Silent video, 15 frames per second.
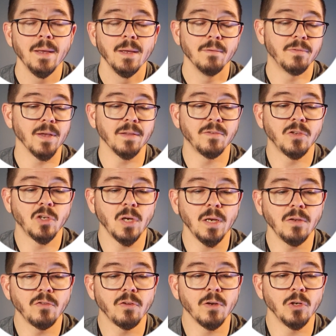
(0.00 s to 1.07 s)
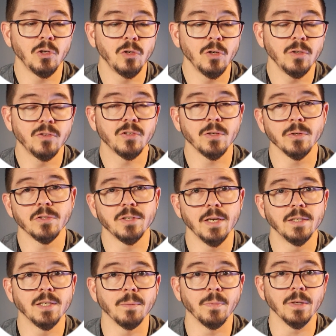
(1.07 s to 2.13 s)
If that's changed, it should still
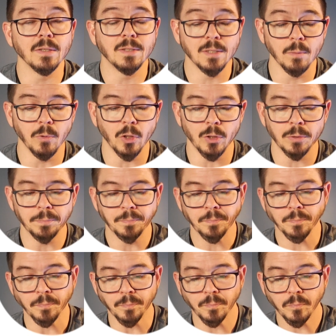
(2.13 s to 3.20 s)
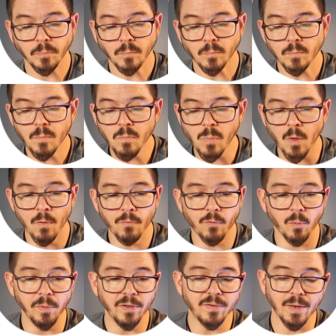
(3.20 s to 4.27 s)
say something similar.
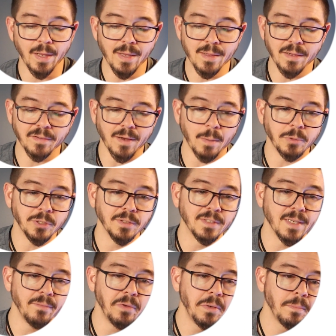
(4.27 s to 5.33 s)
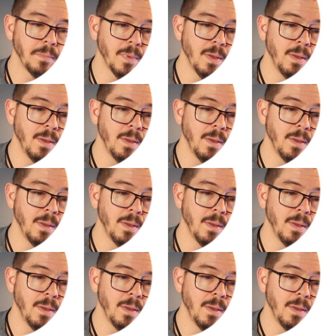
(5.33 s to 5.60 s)
For me today, that's option 7.